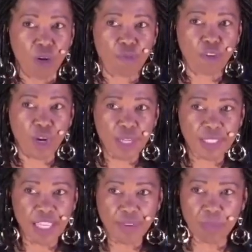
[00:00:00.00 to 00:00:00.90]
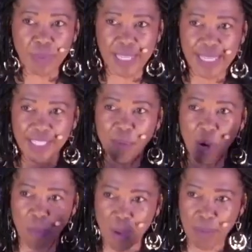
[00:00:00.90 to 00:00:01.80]
for us to live at peace
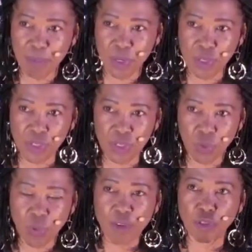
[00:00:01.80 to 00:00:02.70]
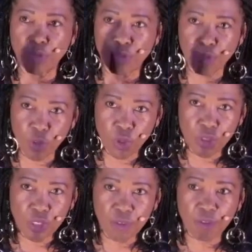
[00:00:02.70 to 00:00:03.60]
among members, we have to
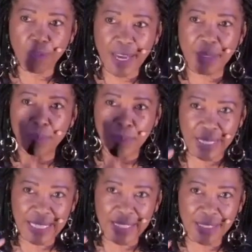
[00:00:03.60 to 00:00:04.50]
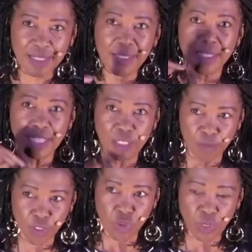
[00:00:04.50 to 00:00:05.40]
first find peace
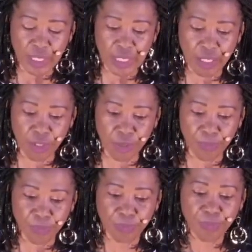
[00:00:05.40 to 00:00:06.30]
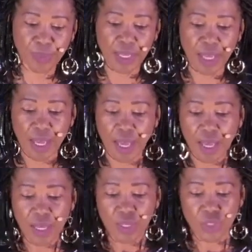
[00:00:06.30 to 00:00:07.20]
individually here.
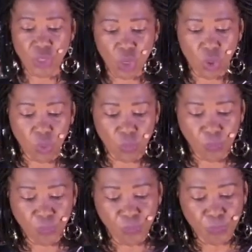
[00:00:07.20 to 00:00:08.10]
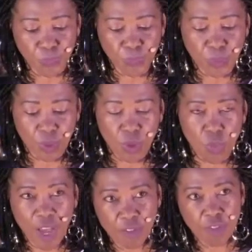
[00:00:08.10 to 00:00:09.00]
So
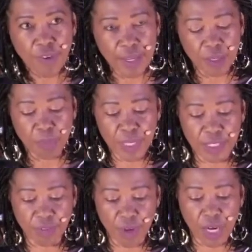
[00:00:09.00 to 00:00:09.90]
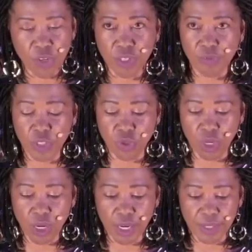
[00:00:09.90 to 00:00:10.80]
we have to find the peace of God in our individual
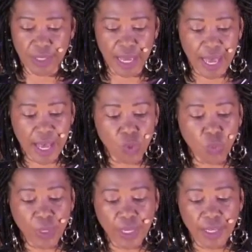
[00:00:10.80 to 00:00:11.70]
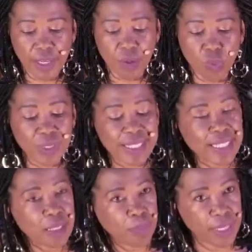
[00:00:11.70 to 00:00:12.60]
hearts, and we will
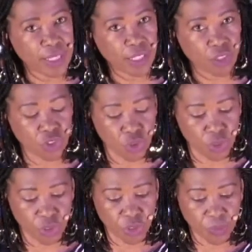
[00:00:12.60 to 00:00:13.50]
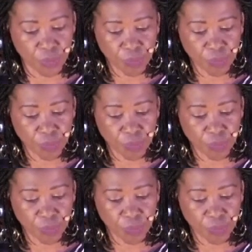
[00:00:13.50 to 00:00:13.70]
see peace in the church.